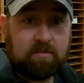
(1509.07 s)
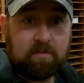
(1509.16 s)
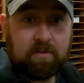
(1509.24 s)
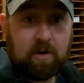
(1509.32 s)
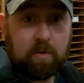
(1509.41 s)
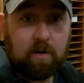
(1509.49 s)
for
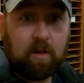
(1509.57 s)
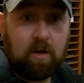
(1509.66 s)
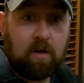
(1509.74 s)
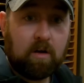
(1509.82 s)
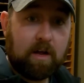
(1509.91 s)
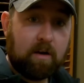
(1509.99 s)
following
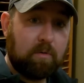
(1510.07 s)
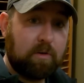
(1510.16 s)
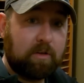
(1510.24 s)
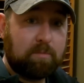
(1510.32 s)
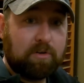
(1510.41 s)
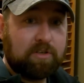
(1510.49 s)
along. I
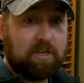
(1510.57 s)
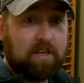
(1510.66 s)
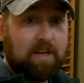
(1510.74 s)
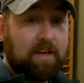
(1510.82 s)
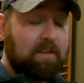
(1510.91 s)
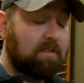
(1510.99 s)
really appreciate you
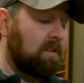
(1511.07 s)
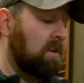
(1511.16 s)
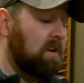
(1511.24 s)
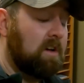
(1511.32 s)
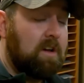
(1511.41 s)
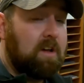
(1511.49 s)
guys
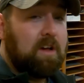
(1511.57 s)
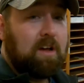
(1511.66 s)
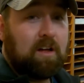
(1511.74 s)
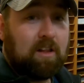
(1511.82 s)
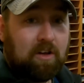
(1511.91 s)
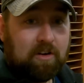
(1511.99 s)

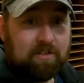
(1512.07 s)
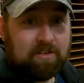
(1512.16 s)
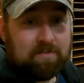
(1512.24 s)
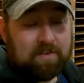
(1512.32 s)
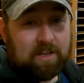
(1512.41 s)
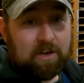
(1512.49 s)
along on
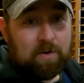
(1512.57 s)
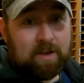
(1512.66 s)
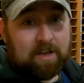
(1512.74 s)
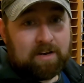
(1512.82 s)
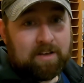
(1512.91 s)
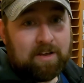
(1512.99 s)
this video,
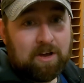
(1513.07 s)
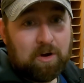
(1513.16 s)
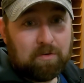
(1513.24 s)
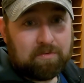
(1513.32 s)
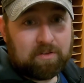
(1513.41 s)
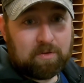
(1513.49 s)
and
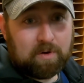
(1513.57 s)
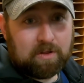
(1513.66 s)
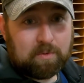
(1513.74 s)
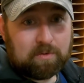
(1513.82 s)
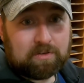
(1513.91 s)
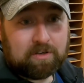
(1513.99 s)
hopefully the
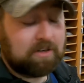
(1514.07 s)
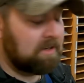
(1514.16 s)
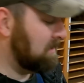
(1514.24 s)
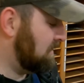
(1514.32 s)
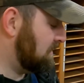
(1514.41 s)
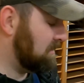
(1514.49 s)
weather will turn
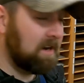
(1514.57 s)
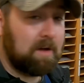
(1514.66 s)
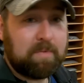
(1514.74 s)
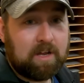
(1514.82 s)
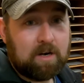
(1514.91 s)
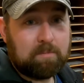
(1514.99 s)
out better.